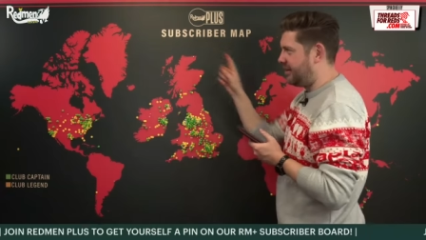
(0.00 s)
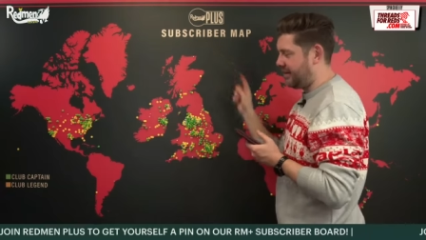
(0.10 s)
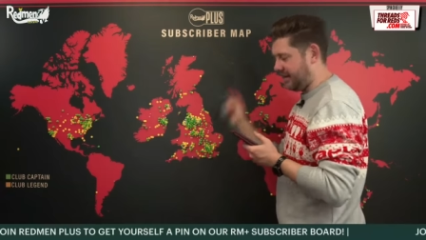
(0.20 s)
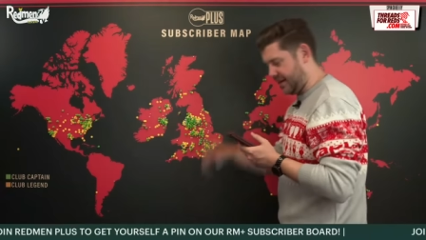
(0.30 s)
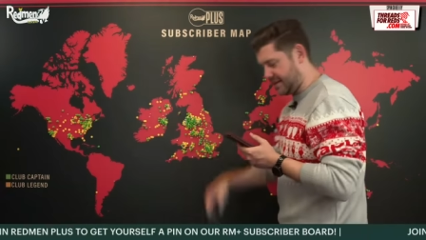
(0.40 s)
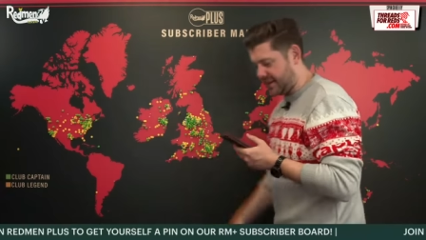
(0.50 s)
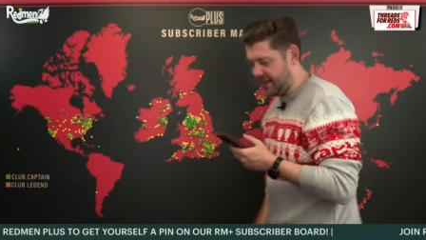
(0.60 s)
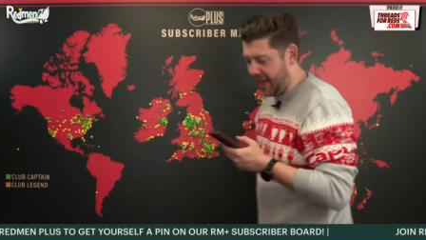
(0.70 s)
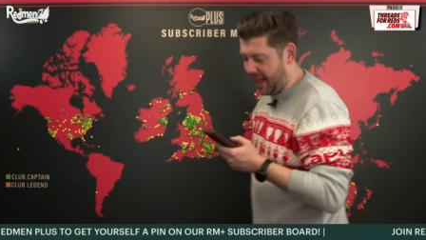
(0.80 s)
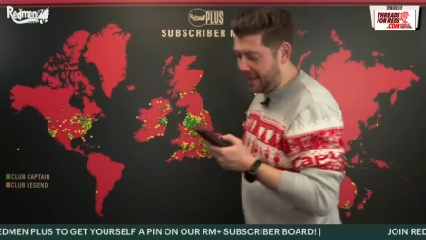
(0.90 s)
Okay, so
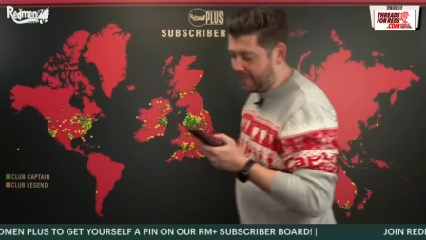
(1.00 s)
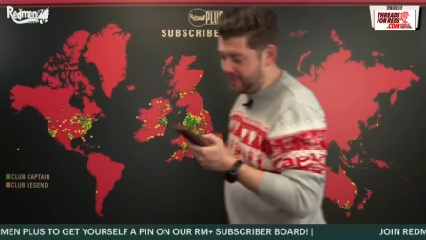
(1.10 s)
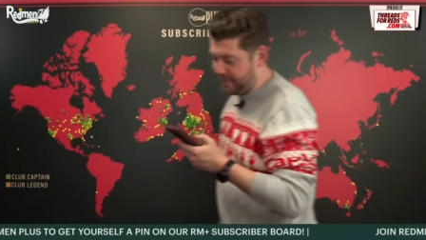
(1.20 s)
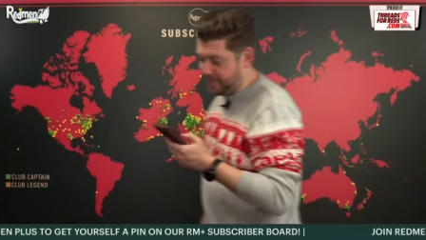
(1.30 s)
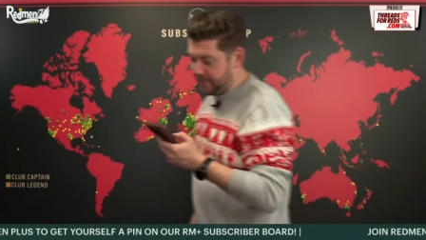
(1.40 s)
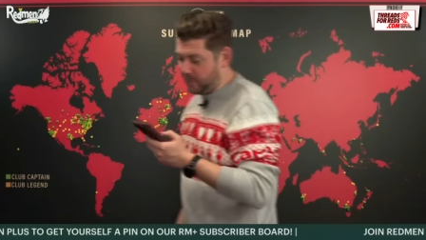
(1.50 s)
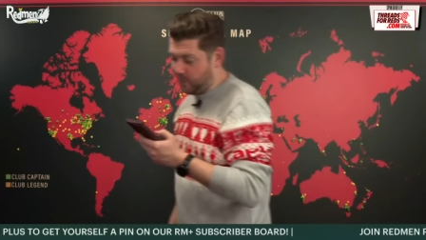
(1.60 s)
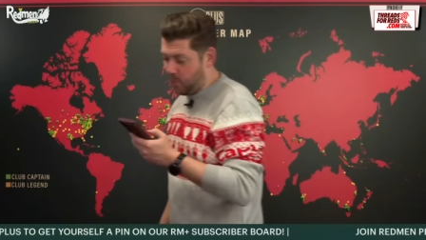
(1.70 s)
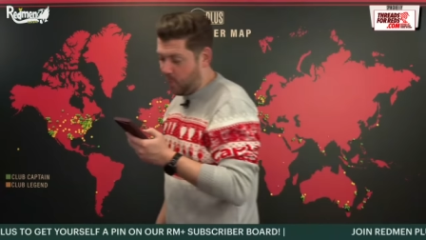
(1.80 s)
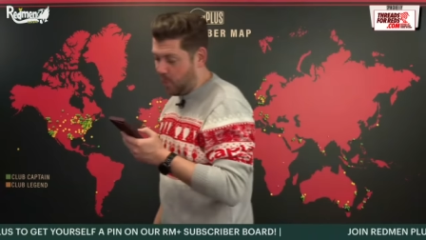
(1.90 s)

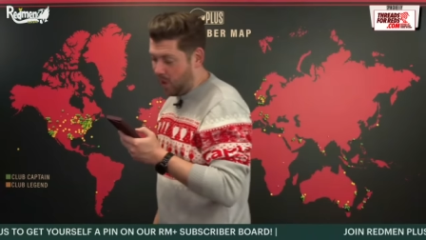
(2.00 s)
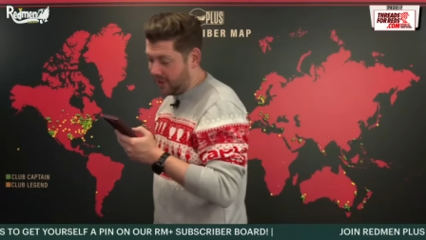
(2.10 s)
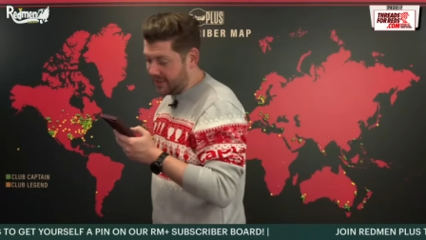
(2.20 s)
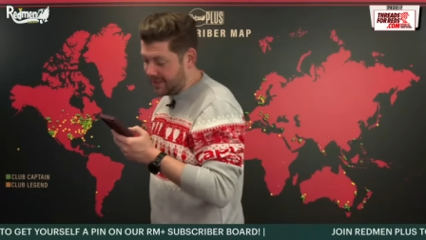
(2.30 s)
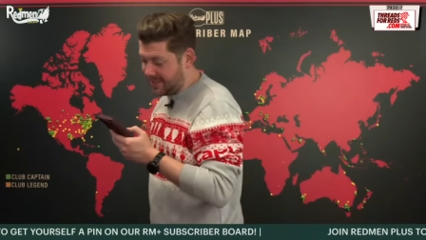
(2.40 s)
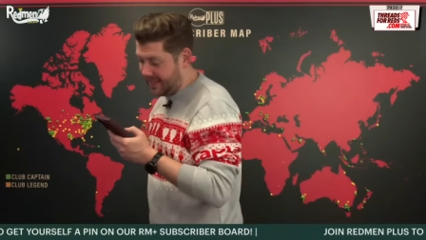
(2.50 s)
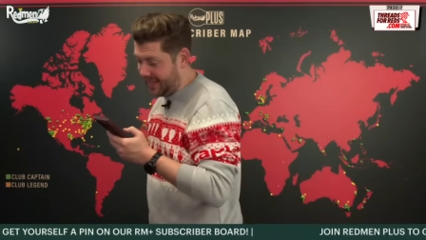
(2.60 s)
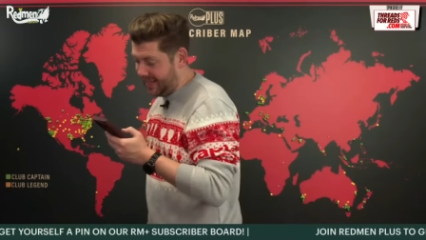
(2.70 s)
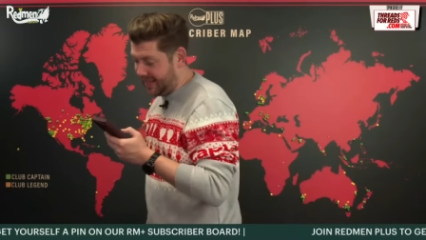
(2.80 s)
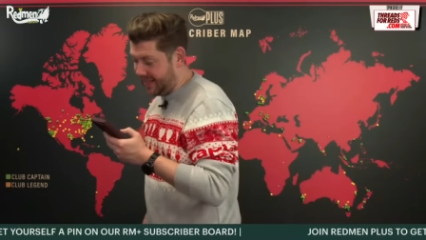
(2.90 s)

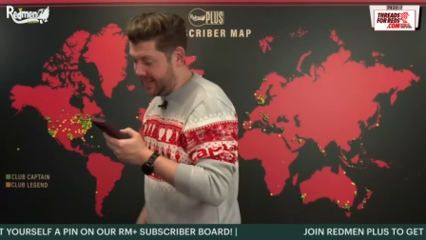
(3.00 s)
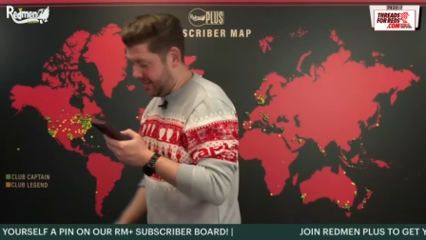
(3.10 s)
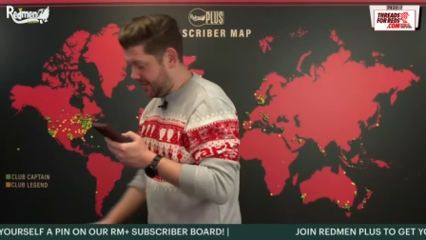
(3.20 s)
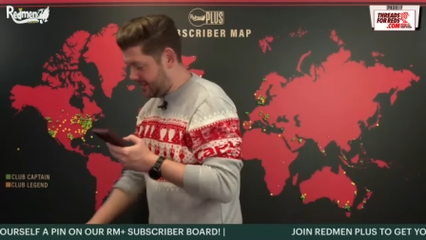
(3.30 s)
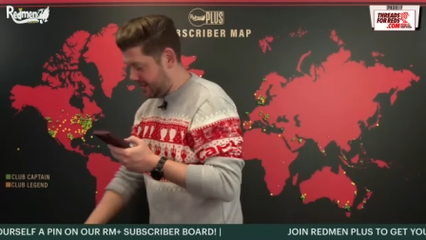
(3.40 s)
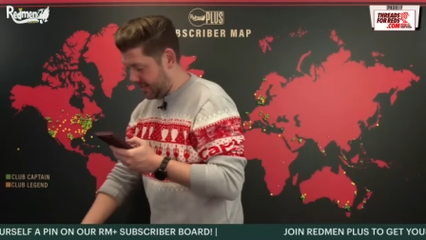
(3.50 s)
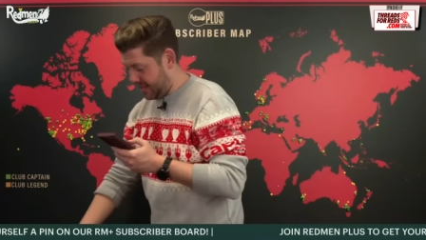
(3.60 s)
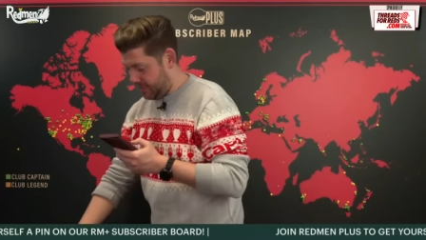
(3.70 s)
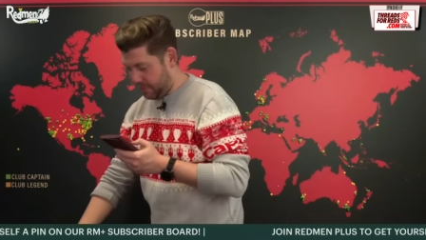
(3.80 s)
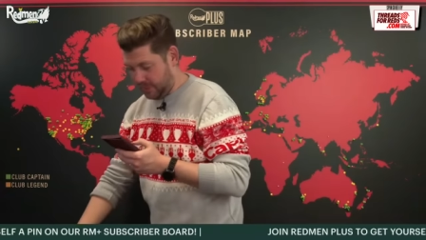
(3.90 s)
Watty is in
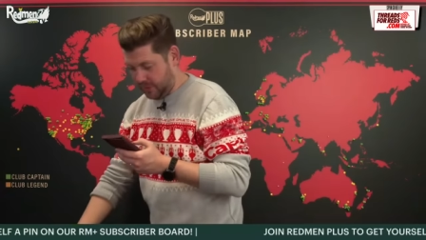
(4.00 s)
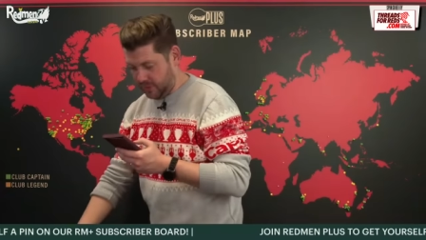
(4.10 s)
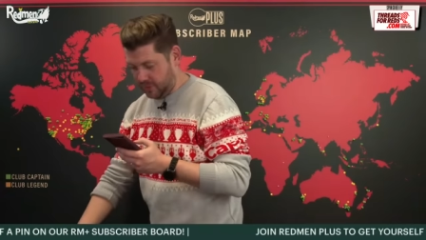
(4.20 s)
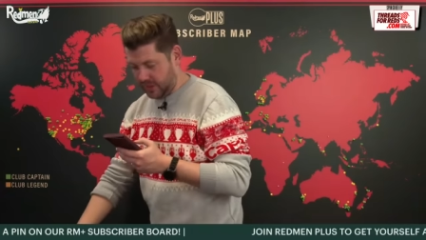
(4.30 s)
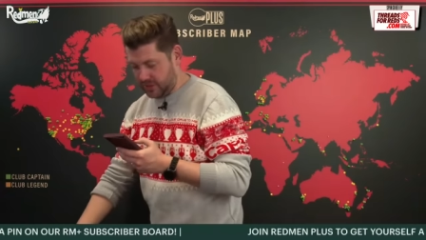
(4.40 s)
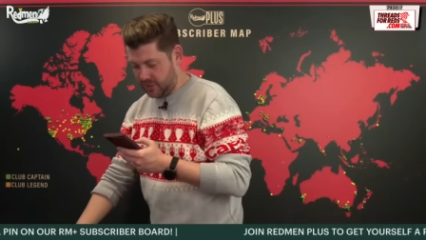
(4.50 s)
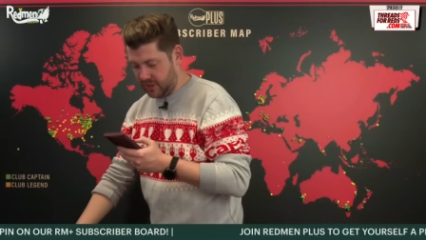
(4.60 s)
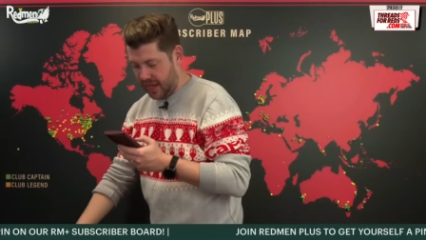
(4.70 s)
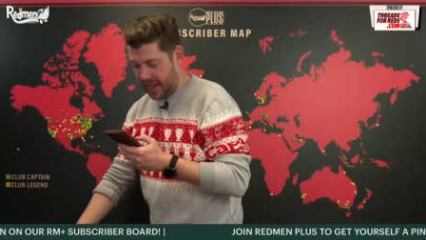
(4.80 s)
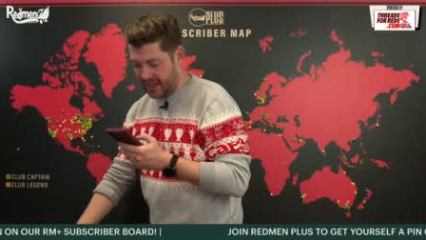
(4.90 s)
Liverpool. Well
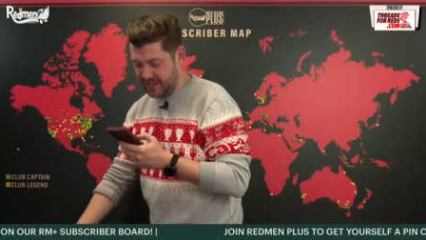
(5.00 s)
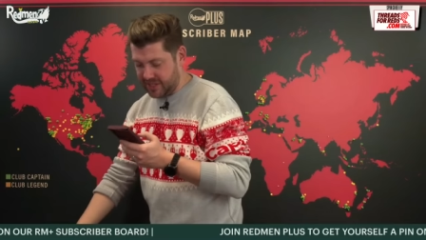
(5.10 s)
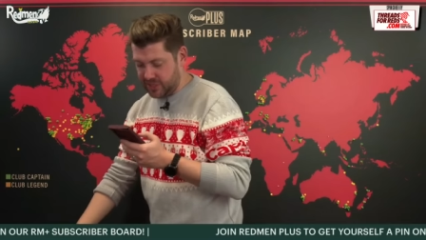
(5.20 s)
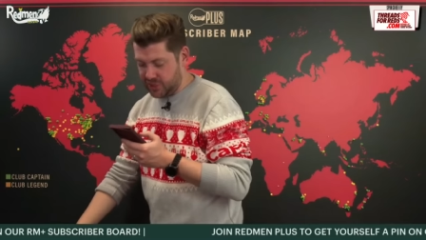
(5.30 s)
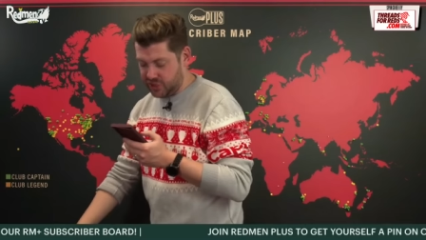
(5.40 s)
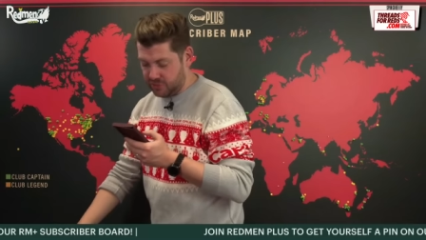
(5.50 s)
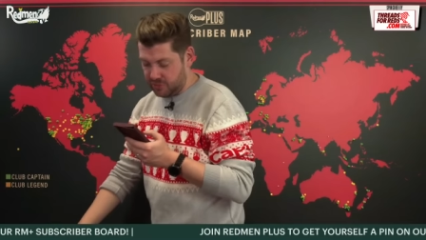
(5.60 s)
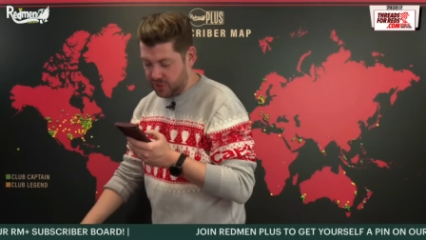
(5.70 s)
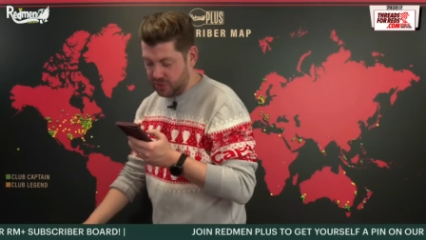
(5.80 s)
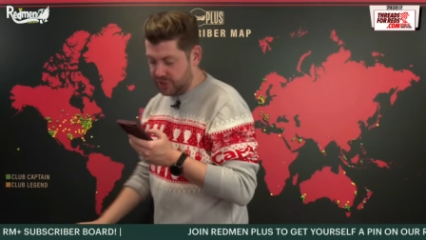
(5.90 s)
done. As is
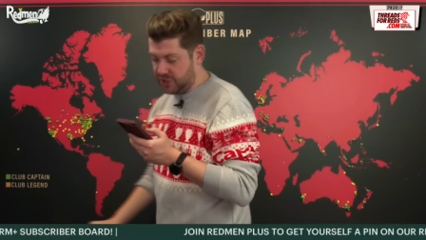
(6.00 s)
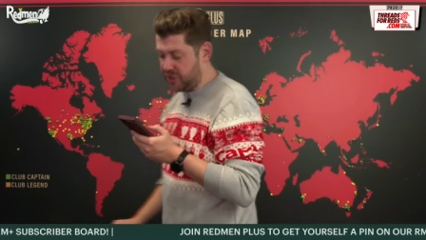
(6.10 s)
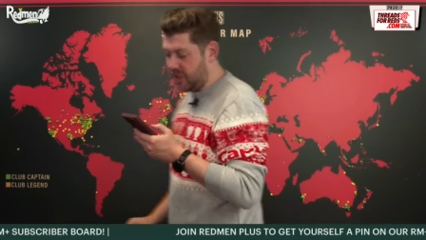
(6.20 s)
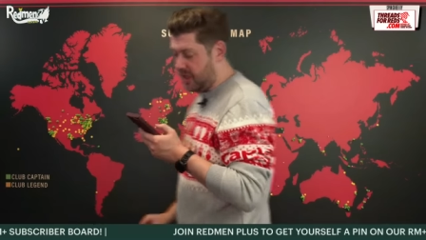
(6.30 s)
Smudge